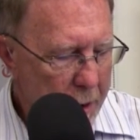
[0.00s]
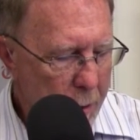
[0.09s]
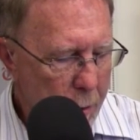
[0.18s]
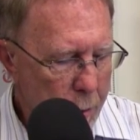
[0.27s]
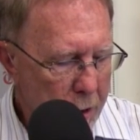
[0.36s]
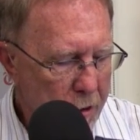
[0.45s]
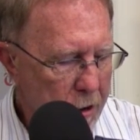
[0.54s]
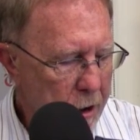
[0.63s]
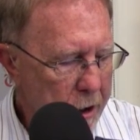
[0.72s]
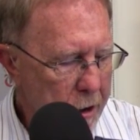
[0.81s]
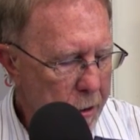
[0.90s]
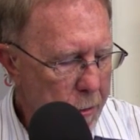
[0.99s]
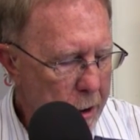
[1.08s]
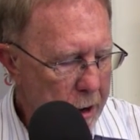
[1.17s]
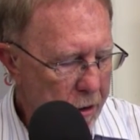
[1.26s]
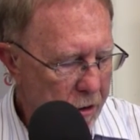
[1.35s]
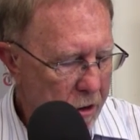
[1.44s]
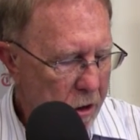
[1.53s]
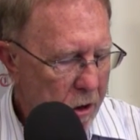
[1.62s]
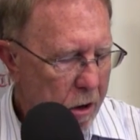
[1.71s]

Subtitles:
It was a much cleaner race